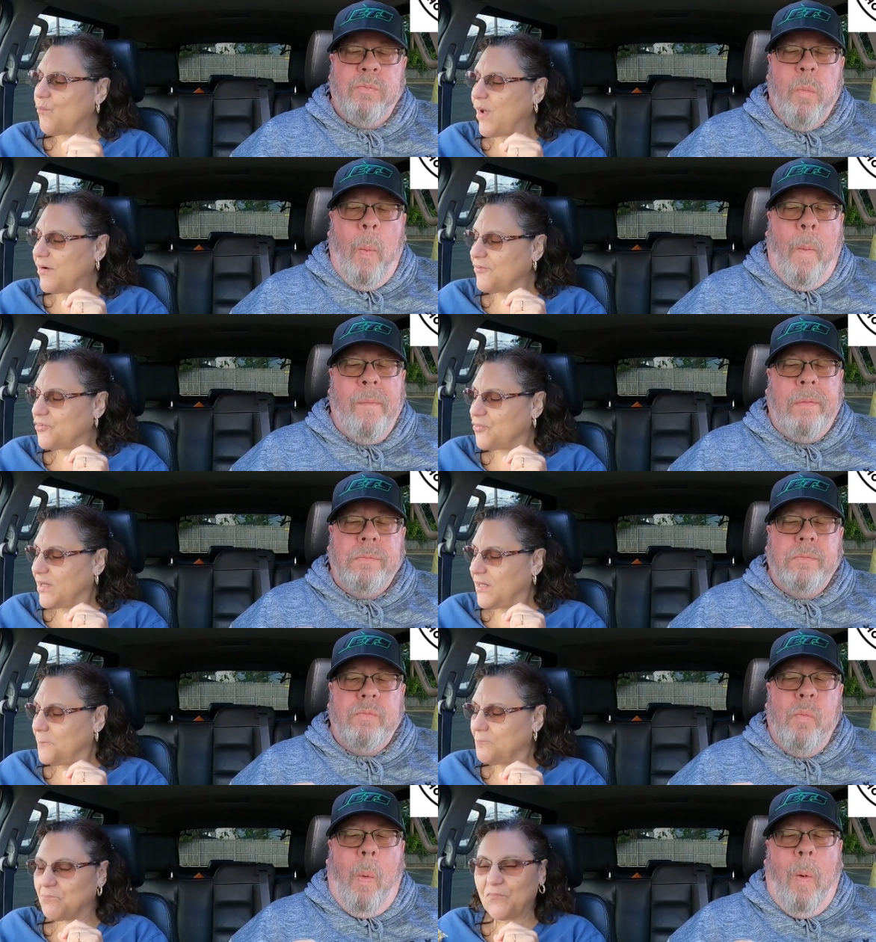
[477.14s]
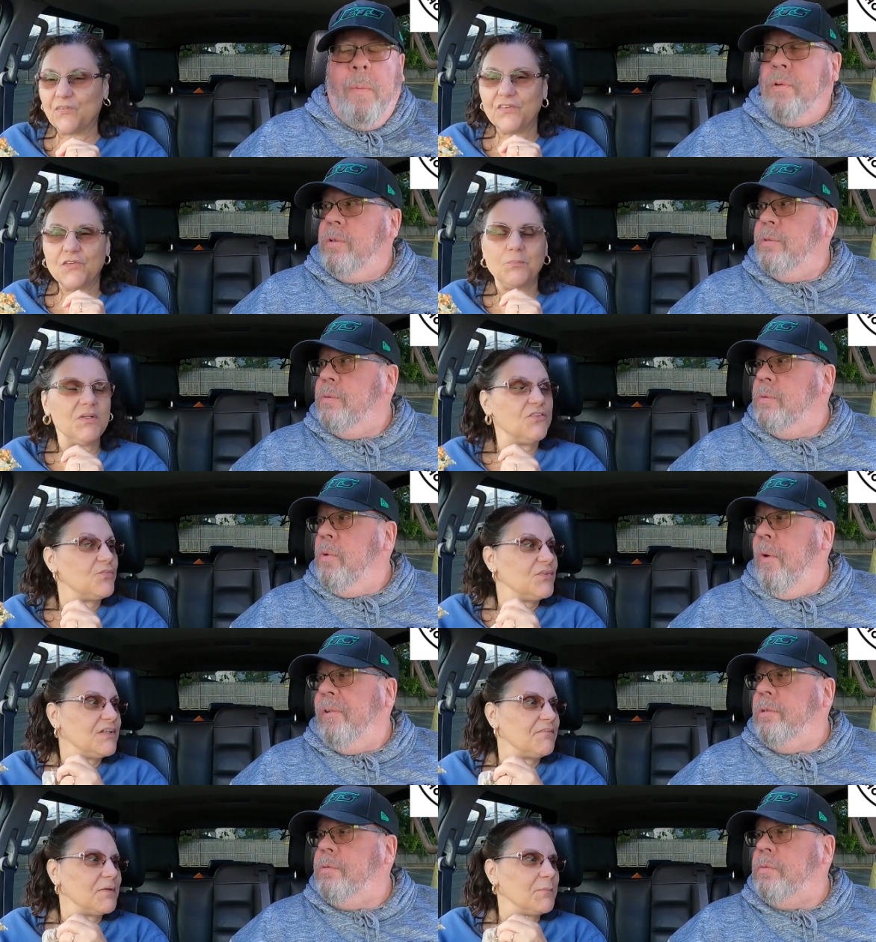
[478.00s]
Speaker 1: Wow, I was right. Well, this pizza
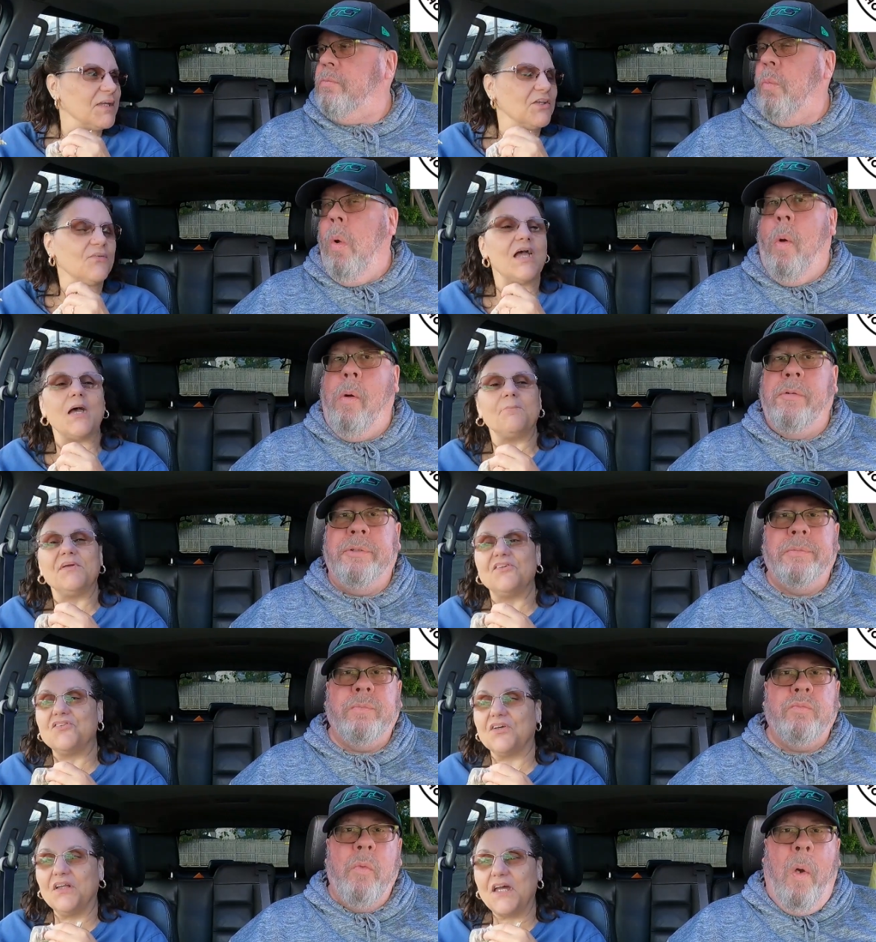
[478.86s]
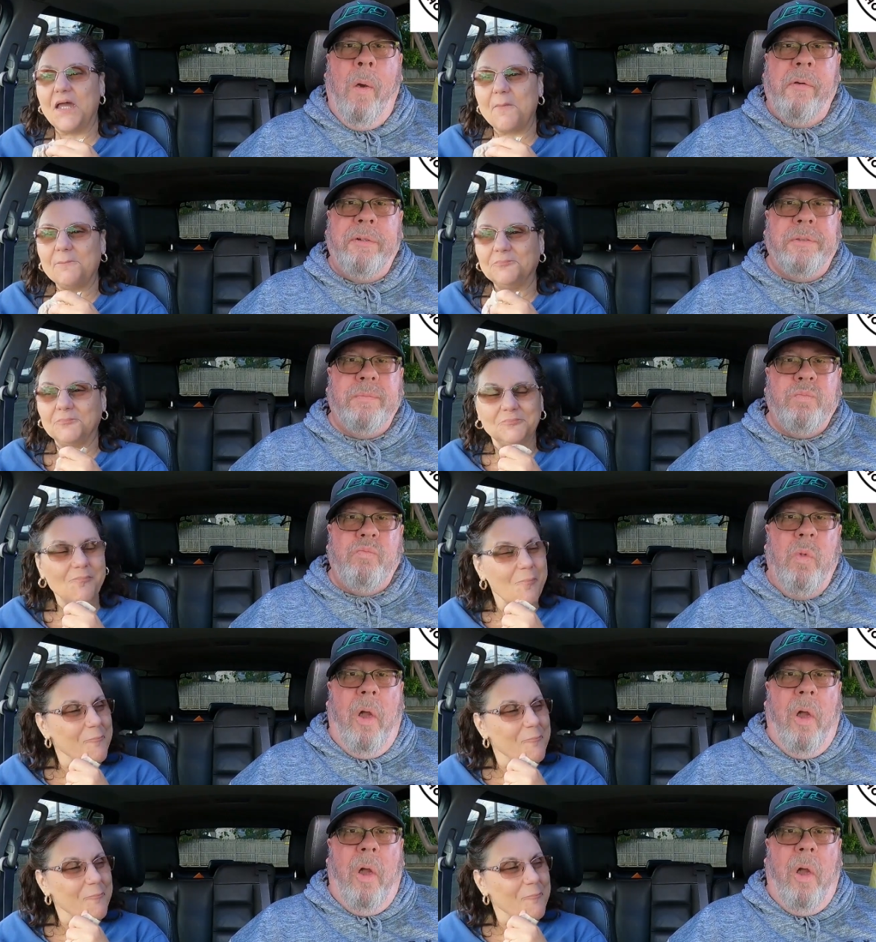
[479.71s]
would definitely make you happy as a clam.